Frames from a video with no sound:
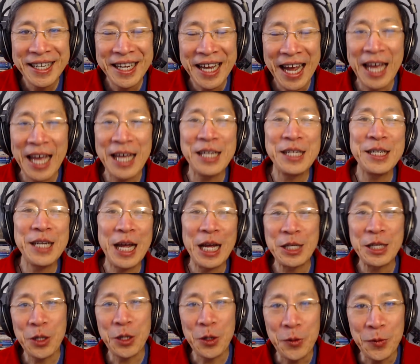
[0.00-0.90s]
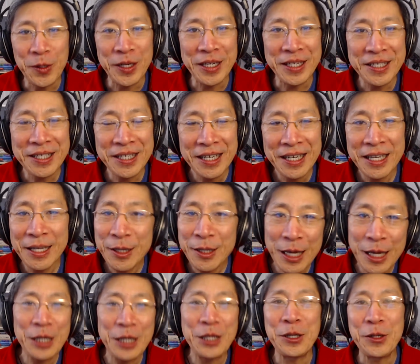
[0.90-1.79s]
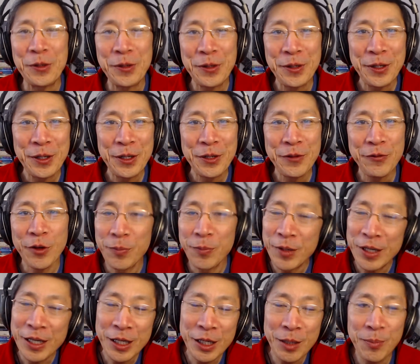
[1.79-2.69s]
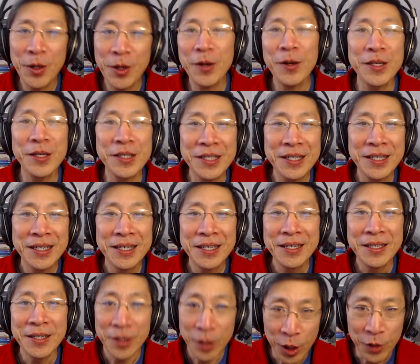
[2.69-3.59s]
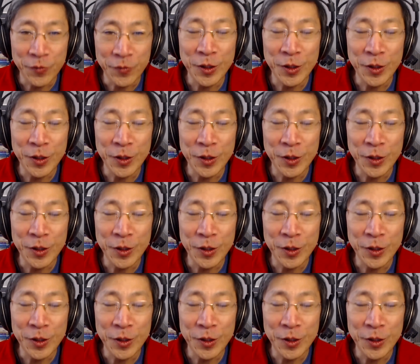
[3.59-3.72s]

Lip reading: And as always, thank you for being a part of the